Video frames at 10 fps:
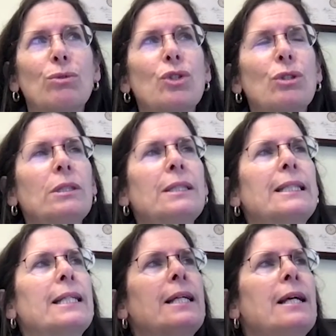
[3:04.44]

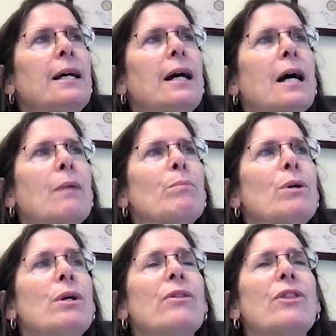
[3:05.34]
Certainly,
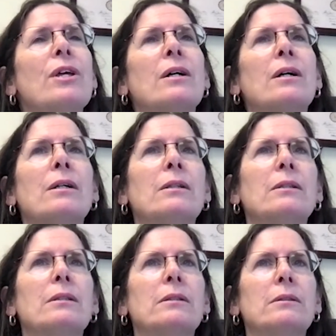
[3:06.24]
the
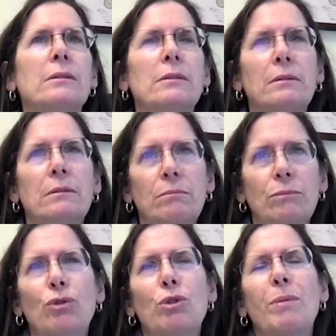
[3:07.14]

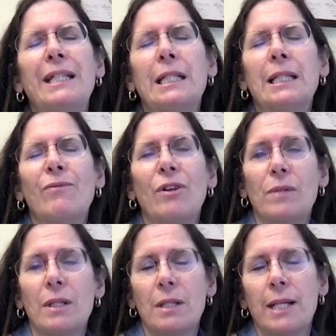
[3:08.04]
neutropenia and
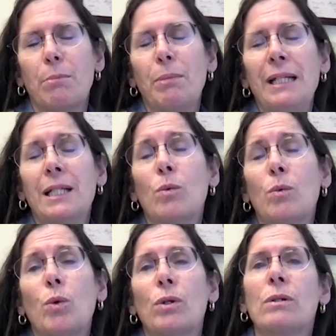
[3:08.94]
lymphocytopenia
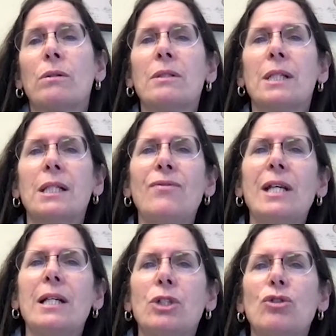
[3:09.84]
were
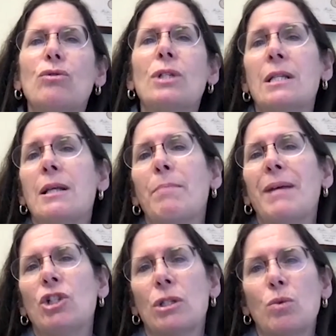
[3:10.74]
significant issues in some
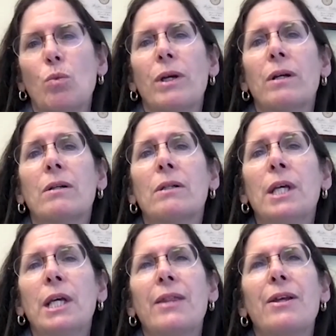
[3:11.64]
patients, where
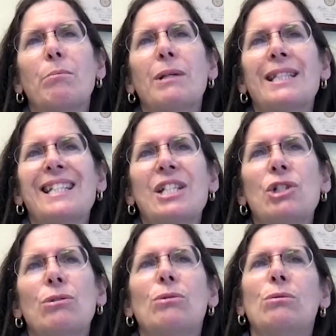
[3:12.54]
their ability
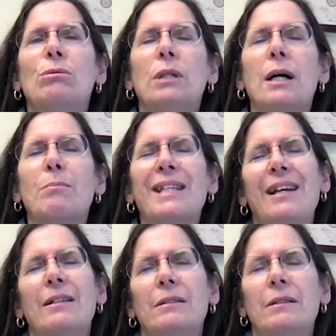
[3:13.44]
to
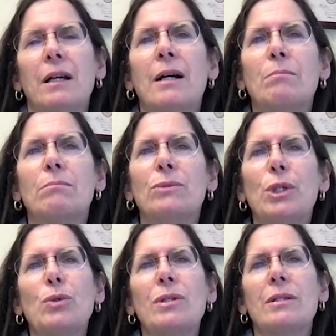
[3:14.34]
get
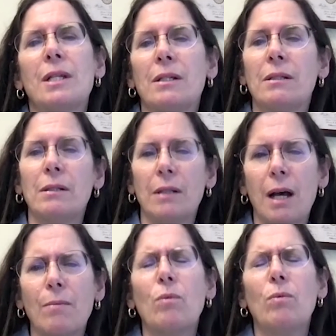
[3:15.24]
doses in
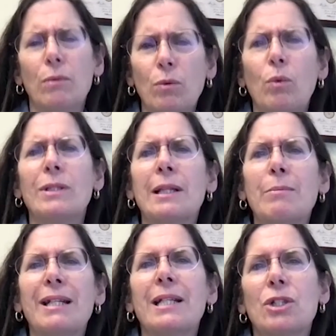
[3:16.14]
was
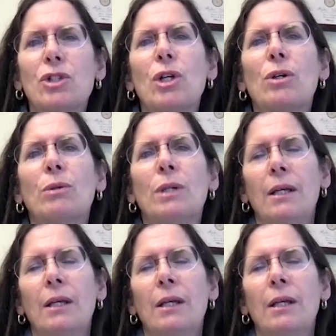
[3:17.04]
limited. So